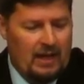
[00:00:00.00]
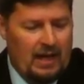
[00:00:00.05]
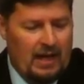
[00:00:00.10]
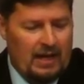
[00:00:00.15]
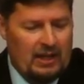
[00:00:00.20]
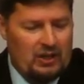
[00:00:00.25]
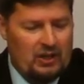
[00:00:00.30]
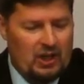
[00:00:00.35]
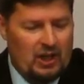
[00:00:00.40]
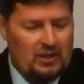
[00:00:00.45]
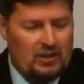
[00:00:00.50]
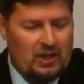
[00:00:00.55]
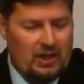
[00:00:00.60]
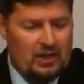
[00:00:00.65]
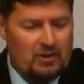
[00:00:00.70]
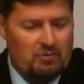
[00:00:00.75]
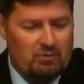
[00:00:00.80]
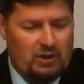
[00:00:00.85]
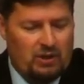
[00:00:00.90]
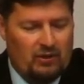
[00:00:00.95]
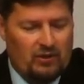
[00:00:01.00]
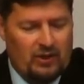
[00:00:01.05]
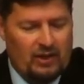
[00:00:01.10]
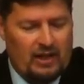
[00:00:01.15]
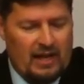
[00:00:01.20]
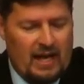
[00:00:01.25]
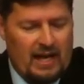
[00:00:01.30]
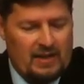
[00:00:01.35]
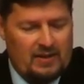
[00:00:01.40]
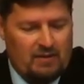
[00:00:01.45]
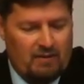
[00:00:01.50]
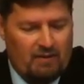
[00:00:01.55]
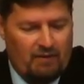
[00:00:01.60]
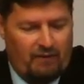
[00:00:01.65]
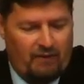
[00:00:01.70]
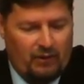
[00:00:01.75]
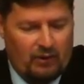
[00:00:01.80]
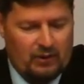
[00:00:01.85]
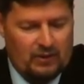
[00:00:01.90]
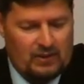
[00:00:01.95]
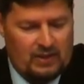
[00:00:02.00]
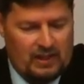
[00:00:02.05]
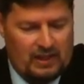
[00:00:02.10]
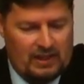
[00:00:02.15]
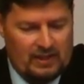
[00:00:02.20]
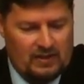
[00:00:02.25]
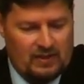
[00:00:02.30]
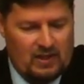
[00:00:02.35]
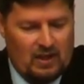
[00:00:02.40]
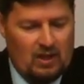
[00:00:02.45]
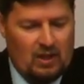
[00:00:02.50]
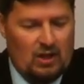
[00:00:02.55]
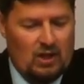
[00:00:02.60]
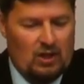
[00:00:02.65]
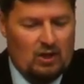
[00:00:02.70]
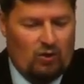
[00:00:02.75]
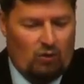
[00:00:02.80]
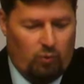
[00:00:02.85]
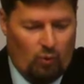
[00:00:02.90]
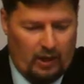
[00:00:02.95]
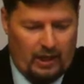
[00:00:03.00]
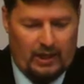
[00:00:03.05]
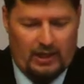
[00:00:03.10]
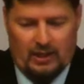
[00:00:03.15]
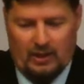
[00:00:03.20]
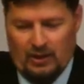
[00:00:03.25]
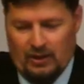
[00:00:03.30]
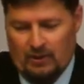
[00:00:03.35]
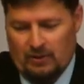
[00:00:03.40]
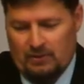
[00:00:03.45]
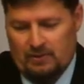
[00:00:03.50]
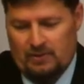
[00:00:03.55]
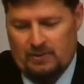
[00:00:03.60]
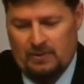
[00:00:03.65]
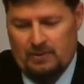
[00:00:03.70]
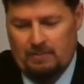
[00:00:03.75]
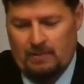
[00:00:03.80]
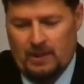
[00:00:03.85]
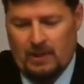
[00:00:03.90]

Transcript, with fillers: And he judged Israel in the days of the Philistines 20 years.